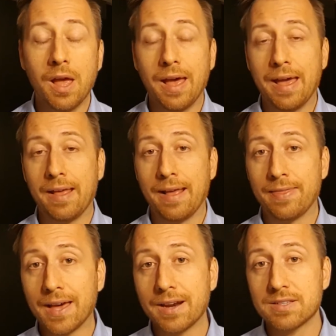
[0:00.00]

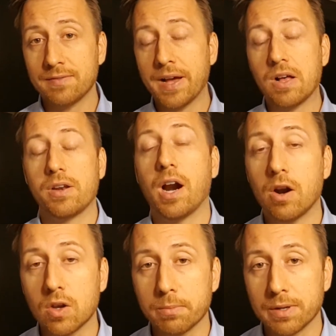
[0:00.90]
And that is a valid
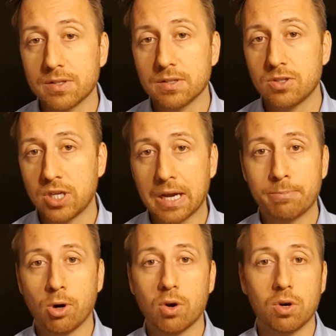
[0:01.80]
argument.
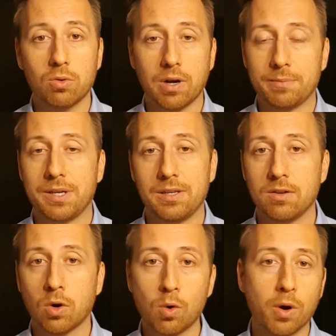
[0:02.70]
Jack Bogle,
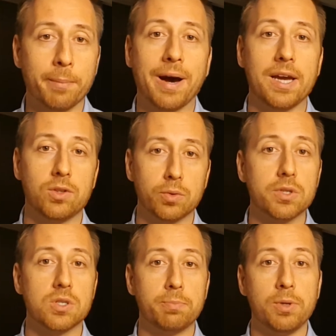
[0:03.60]
who am I to
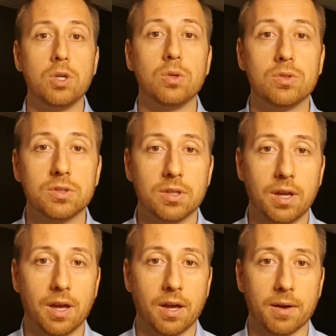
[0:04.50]
dispute
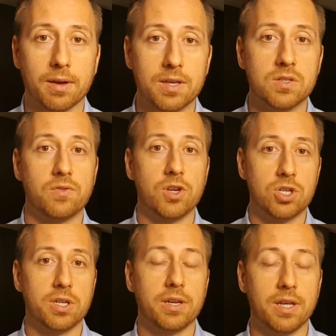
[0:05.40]
his
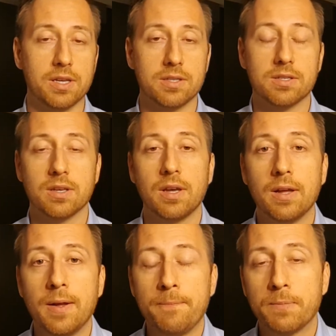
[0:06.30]
vision and his
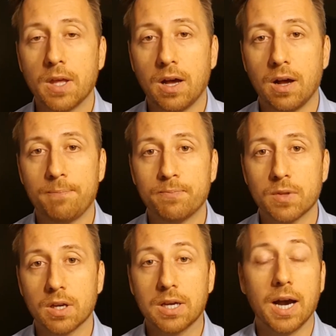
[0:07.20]

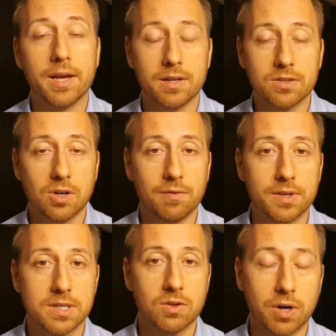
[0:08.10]
guidance,
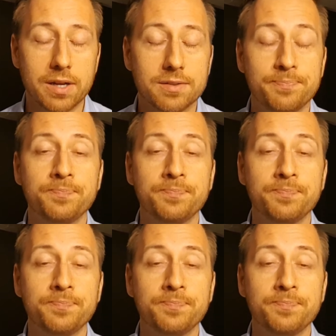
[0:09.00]
obviously, right?